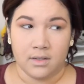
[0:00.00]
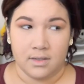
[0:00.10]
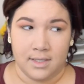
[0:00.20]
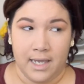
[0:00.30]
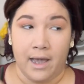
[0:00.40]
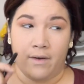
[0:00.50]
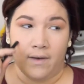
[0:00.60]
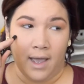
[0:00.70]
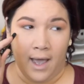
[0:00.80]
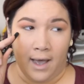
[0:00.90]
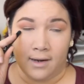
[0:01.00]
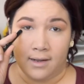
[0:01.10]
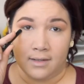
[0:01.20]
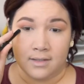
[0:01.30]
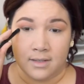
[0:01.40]
And see how I
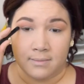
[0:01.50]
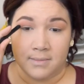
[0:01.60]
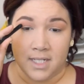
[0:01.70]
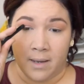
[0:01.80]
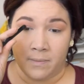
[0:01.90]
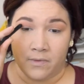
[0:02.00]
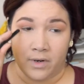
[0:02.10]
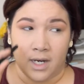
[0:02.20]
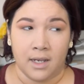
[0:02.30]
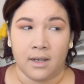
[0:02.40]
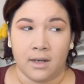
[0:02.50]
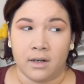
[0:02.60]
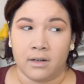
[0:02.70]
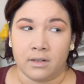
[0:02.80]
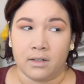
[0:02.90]
added some depth right
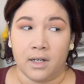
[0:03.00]
here?